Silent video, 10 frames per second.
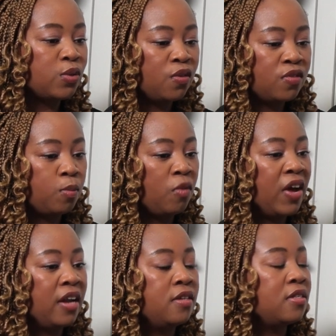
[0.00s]
service
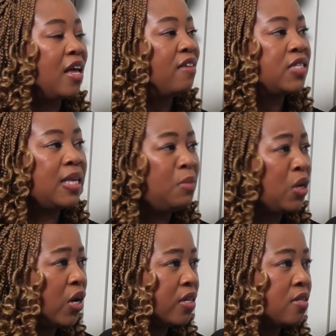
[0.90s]
providers. They have
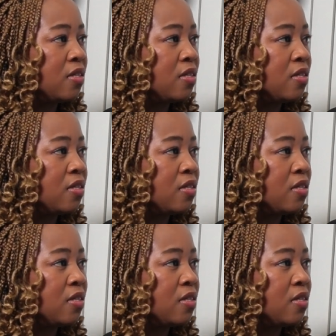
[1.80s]
seminars,